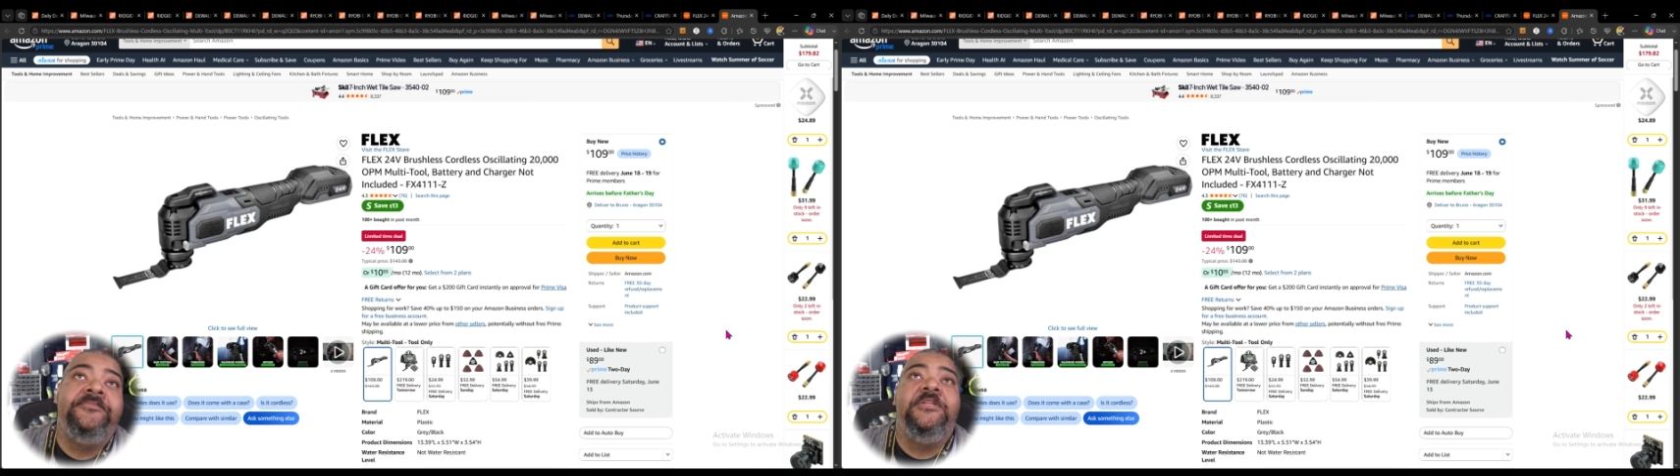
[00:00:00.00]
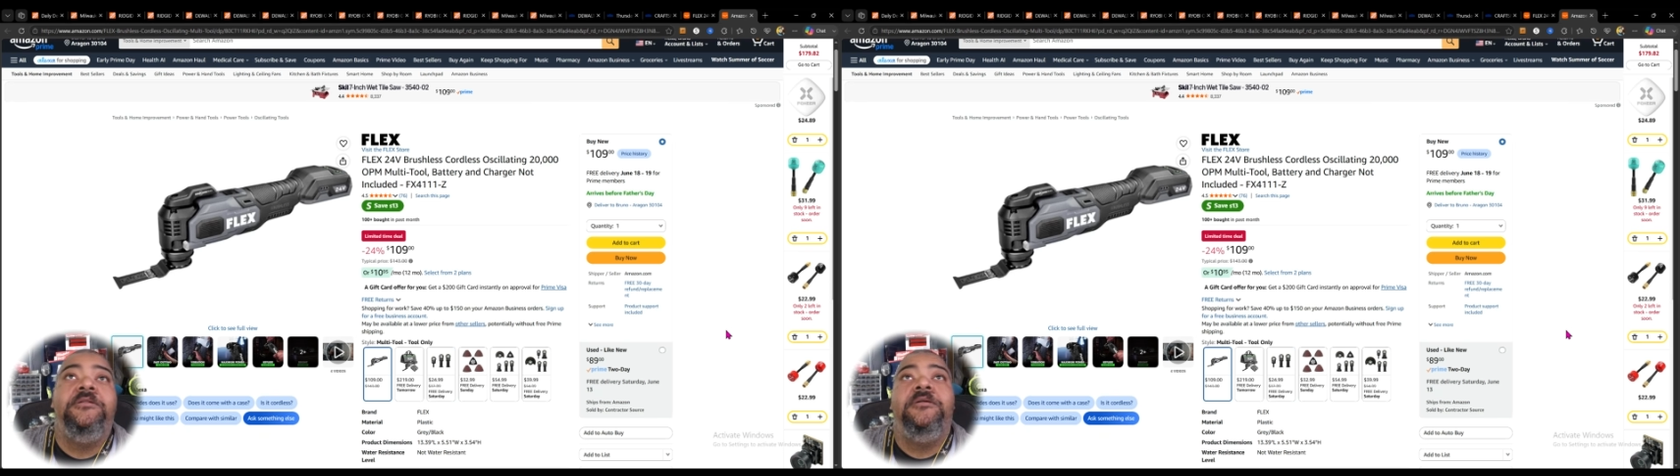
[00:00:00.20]

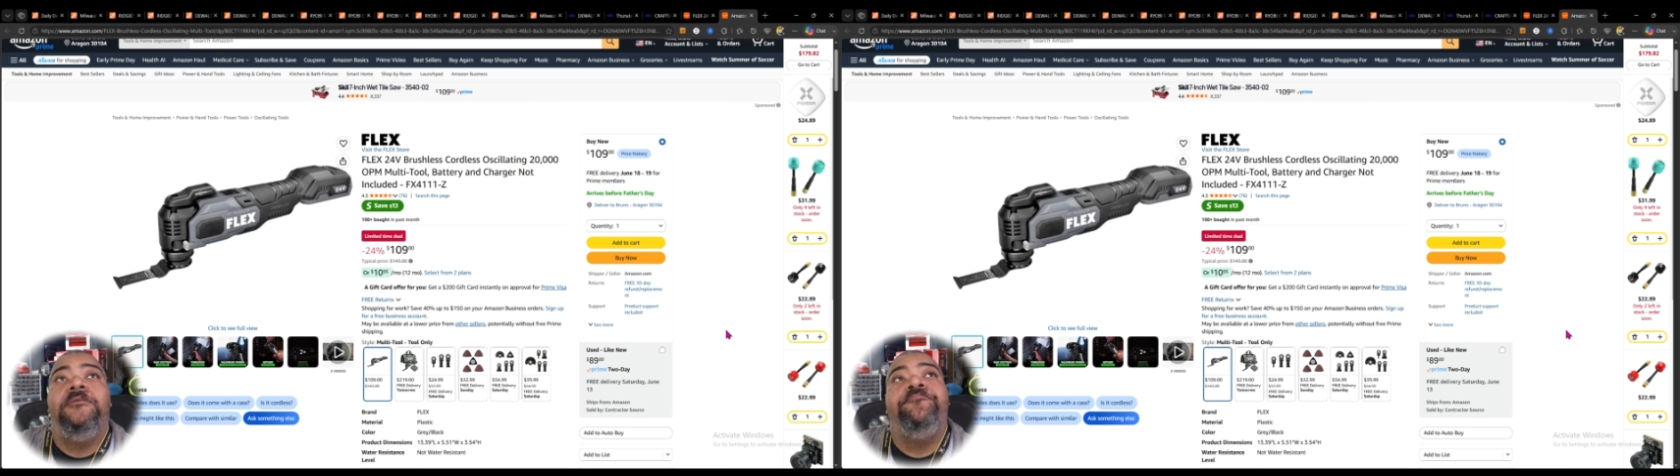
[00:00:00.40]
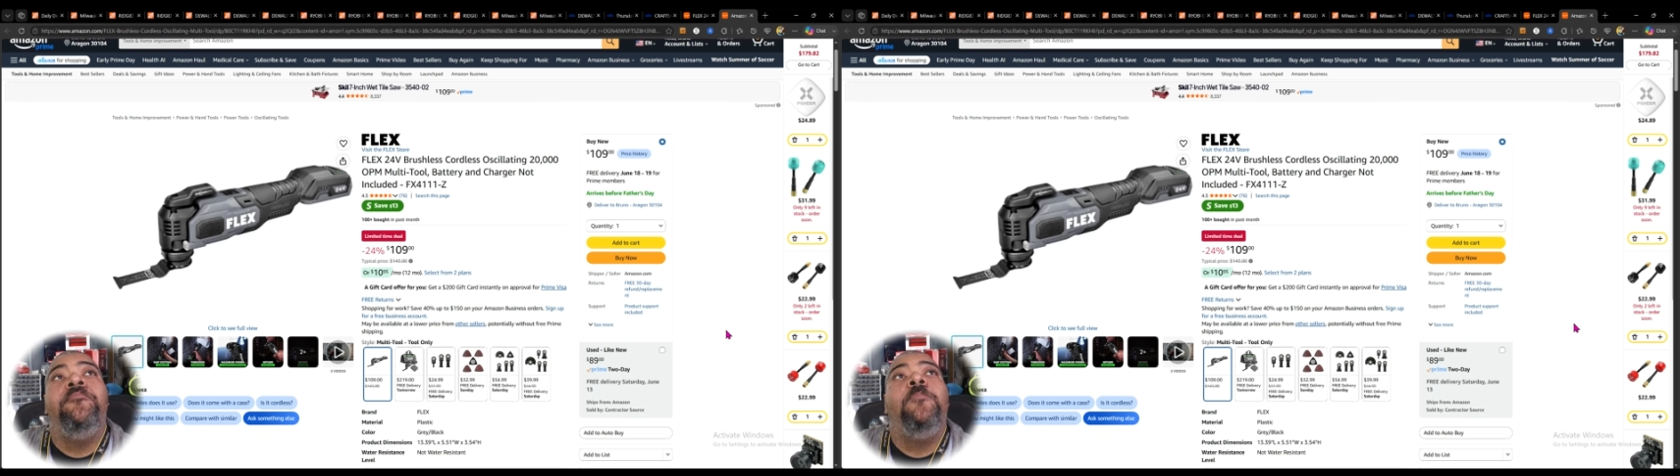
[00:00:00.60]
You
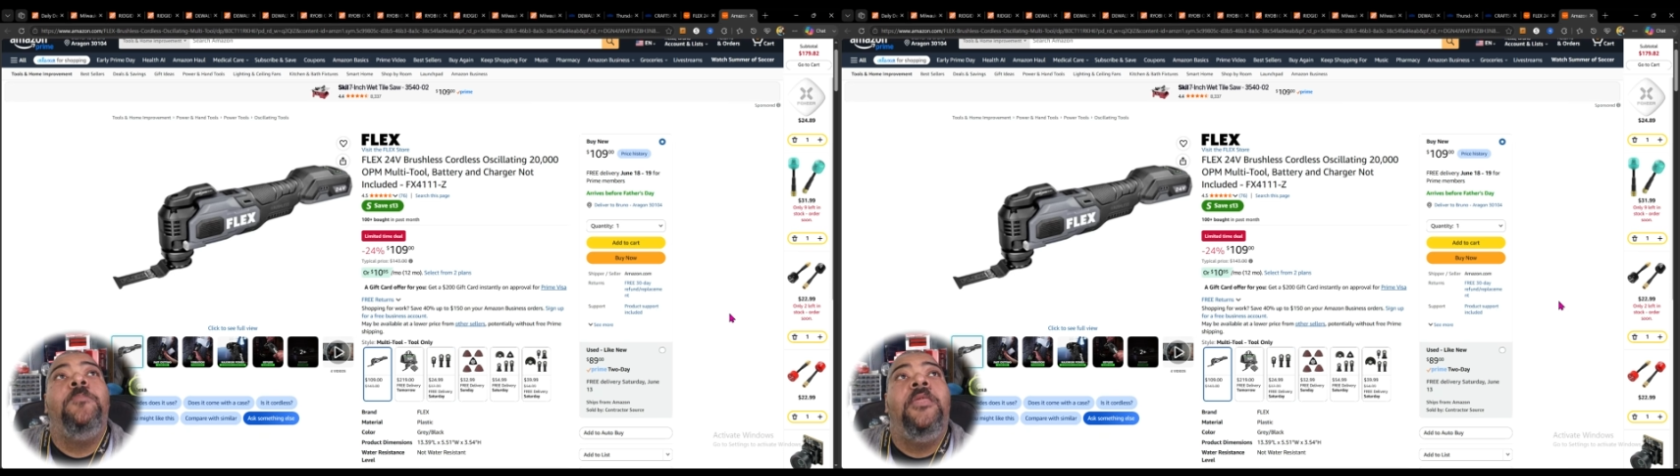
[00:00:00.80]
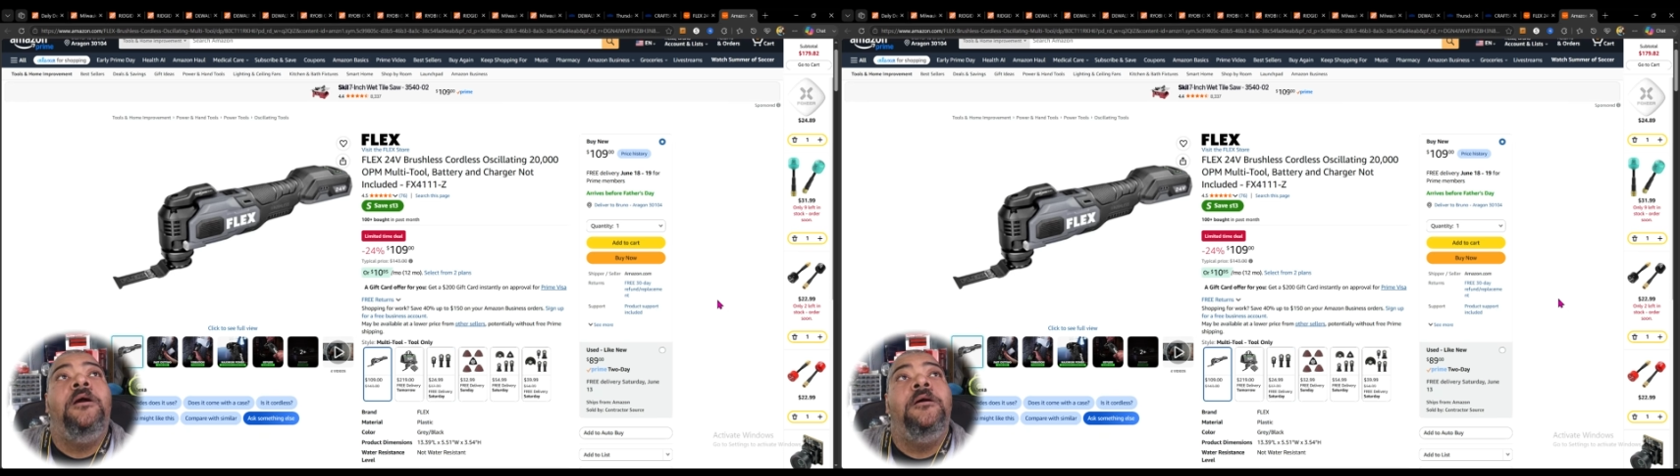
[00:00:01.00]

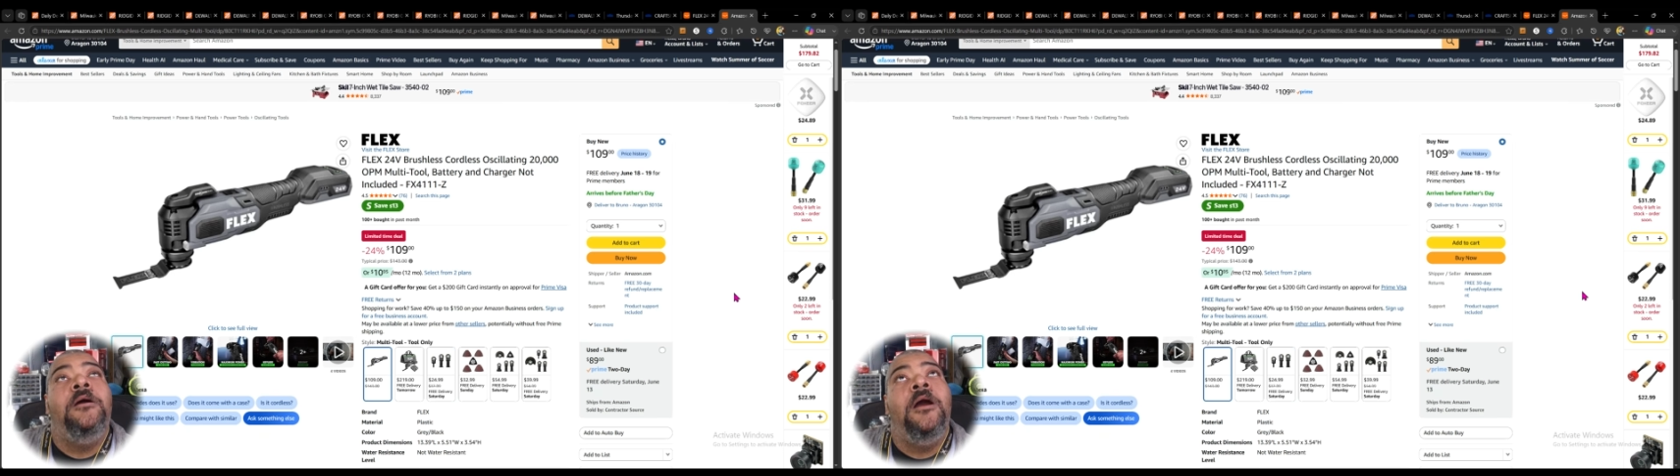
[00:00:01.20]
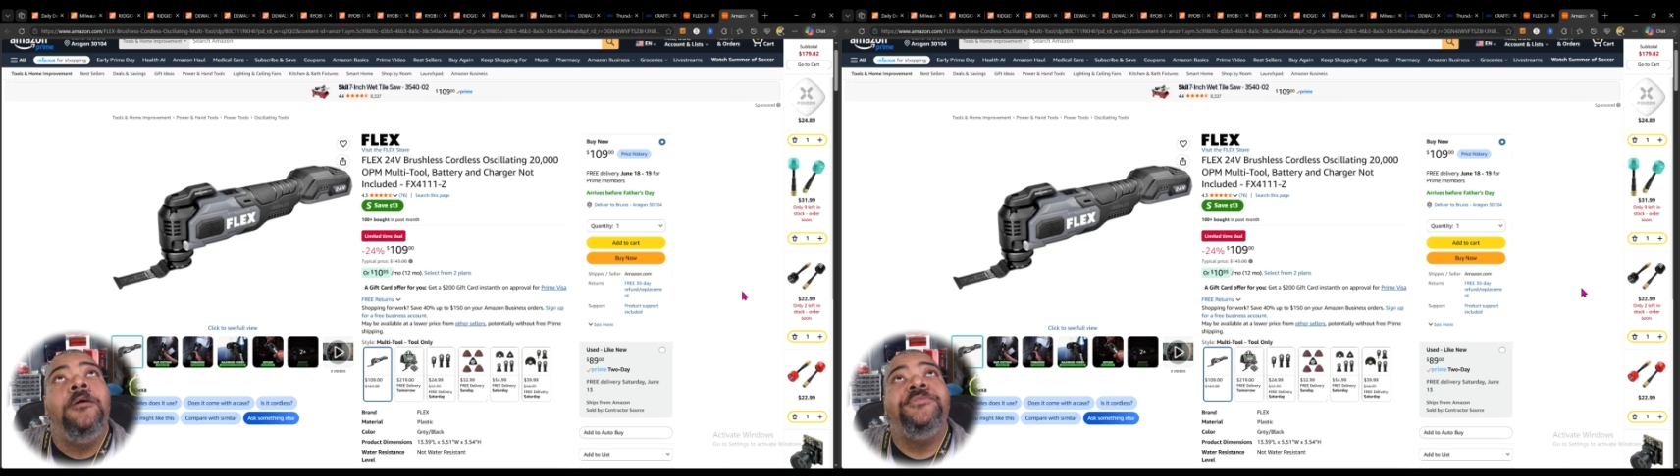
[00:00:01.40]

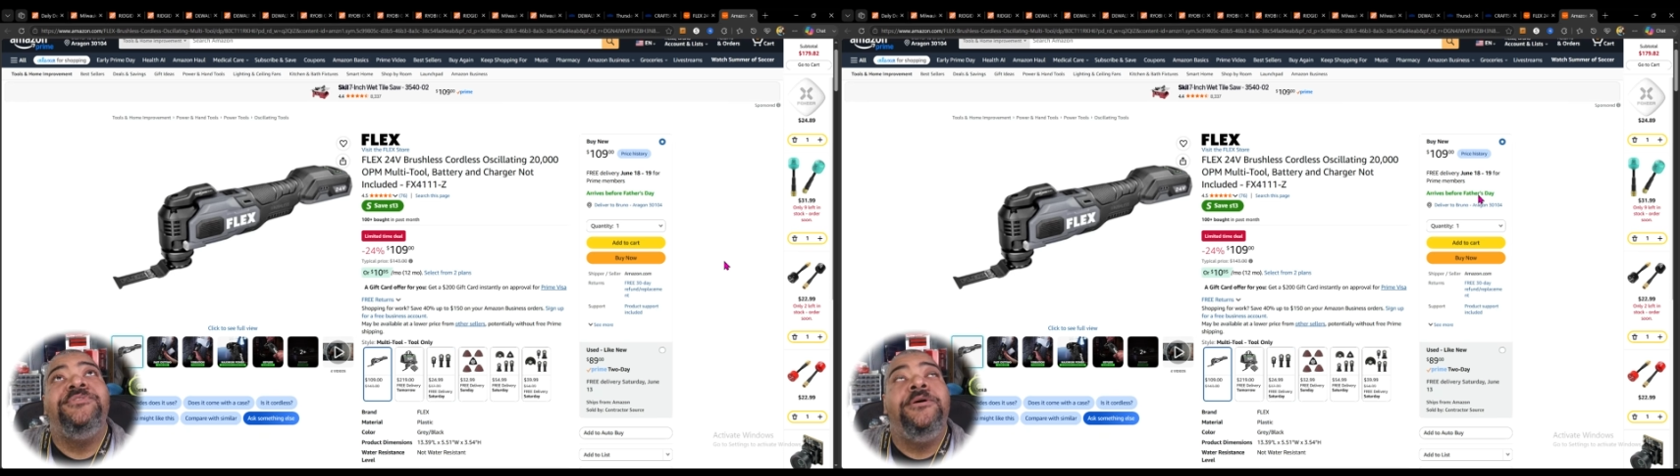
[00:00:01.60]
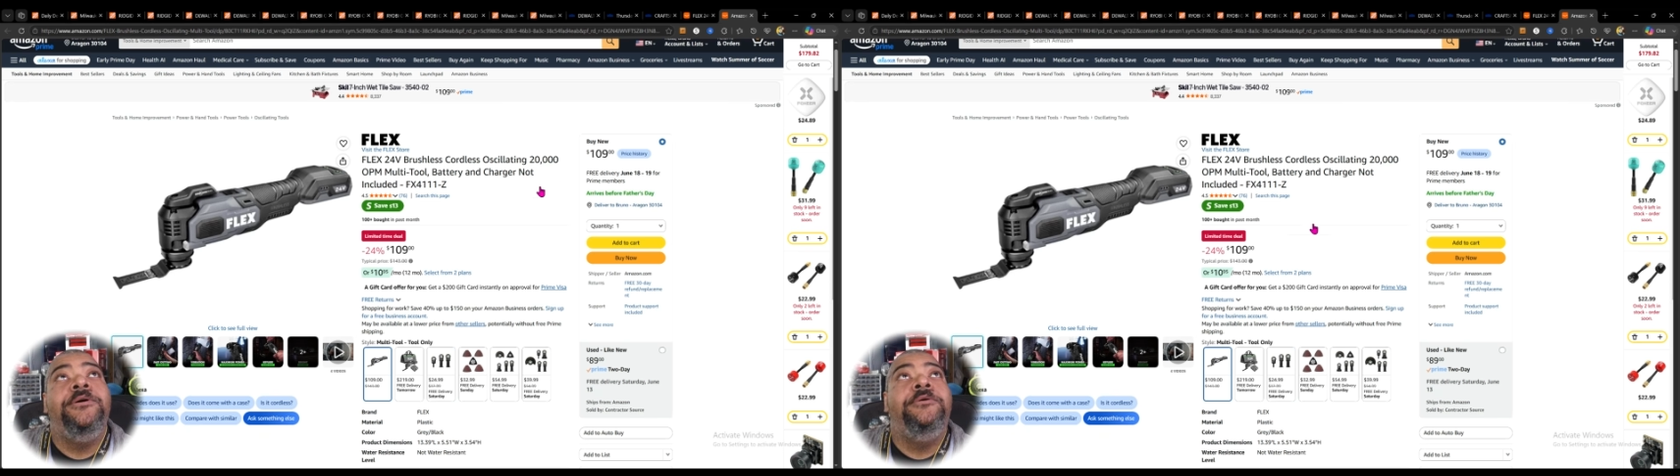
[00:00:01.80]
know,
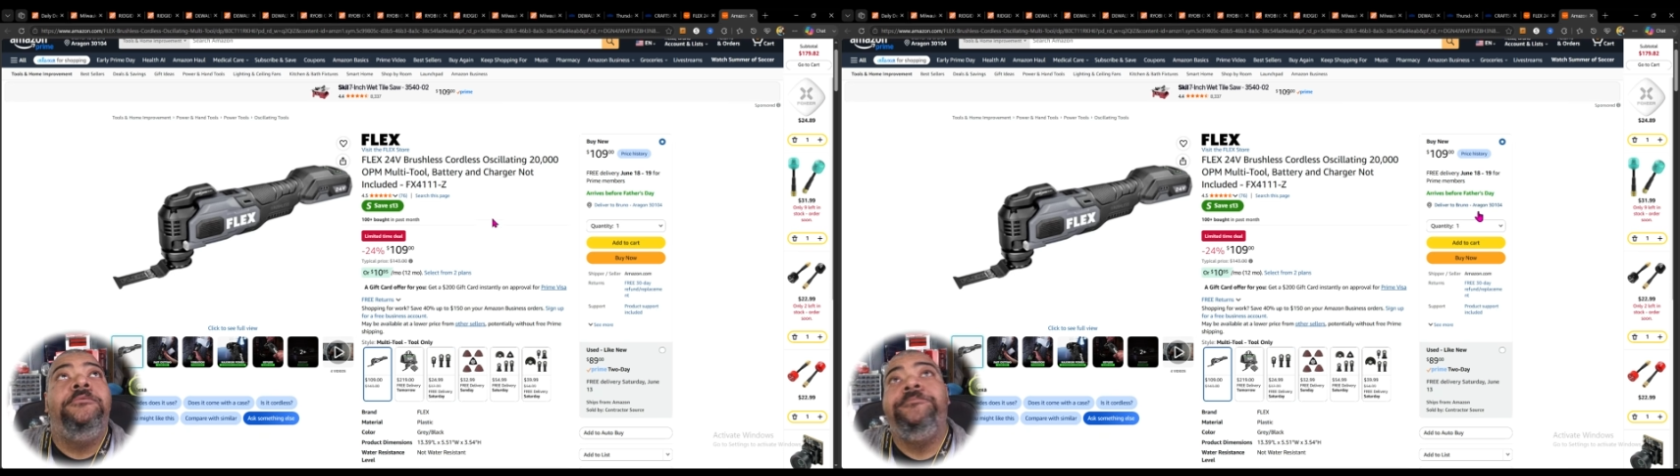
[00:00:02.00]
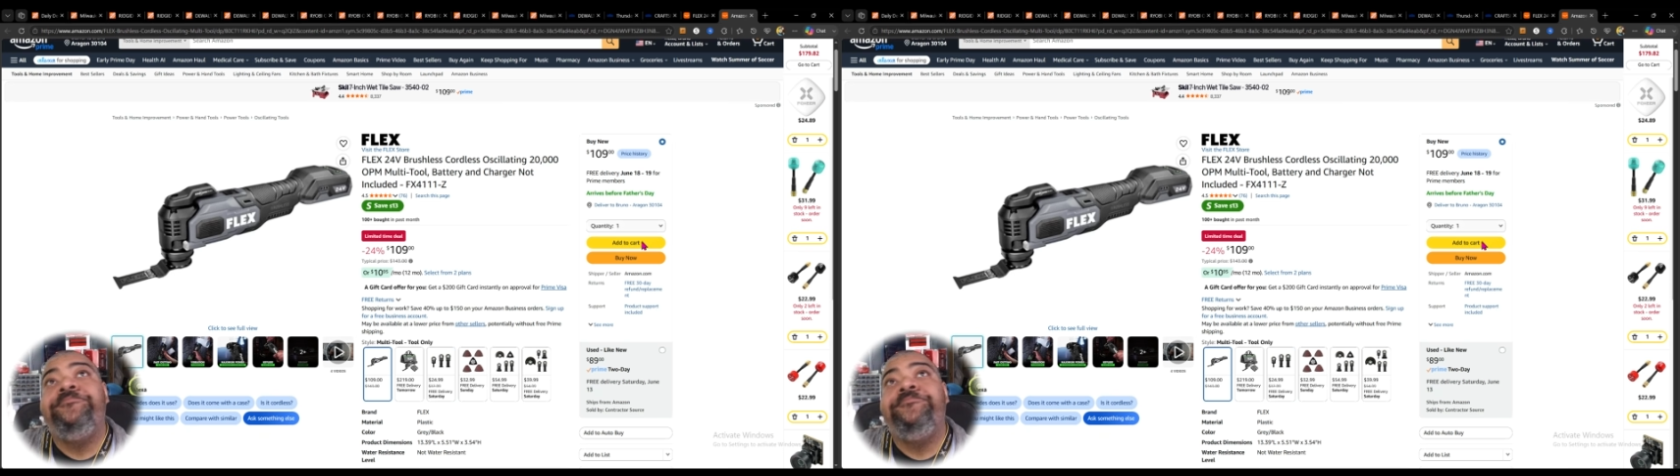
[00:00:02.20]
also,